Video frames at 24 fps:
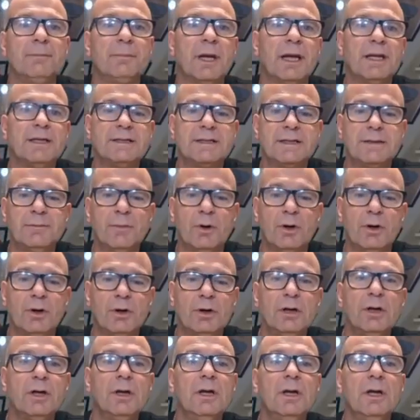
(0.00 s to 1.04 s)
plenty
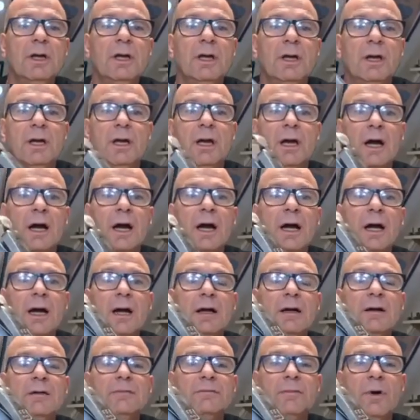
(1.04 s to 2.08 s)
more
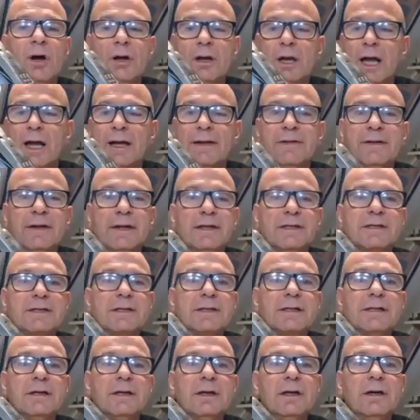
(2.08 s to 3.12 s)
like
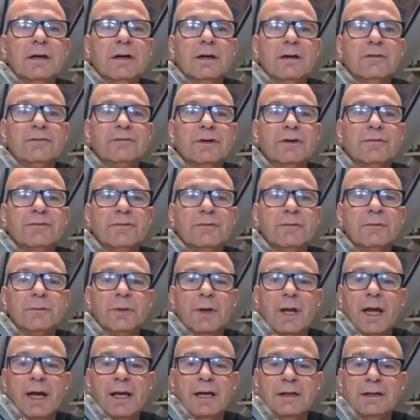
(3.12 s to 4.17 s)
this, of
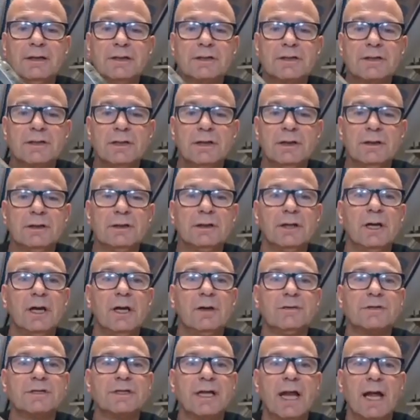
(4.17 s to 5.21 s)
different planes,
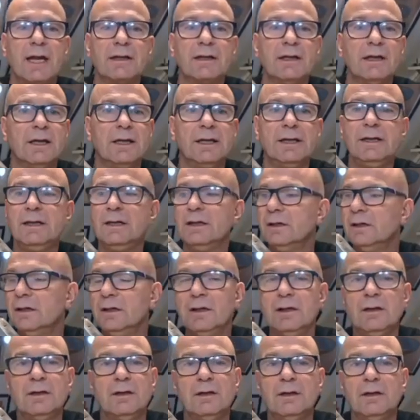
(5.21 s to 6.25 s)
you know, Stanley,
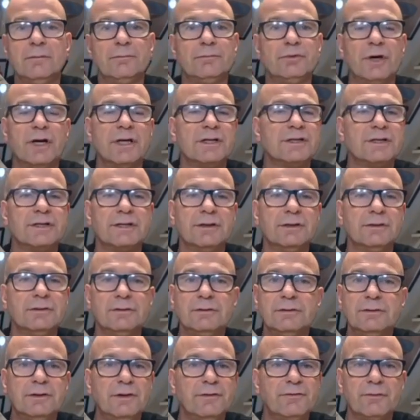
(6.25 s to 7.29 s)

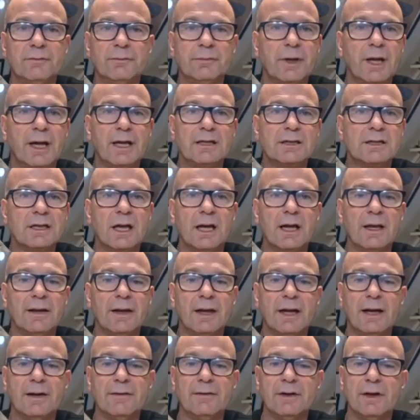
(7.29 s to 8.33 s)
Preston, different planes
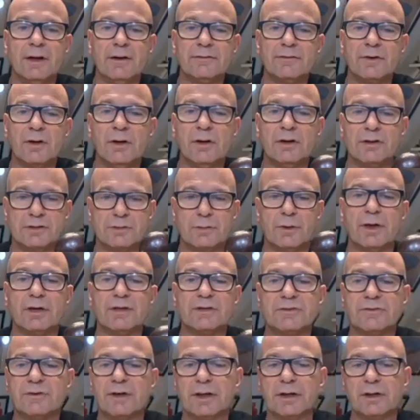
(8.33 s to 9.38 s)
like that I've got, as
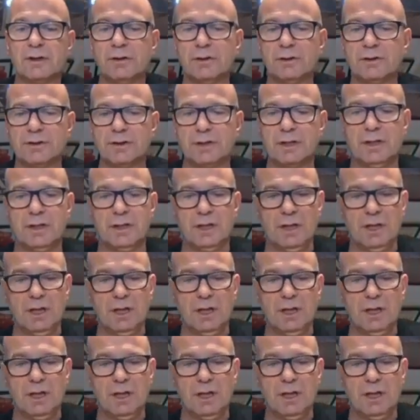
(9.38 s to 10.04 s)
well as record.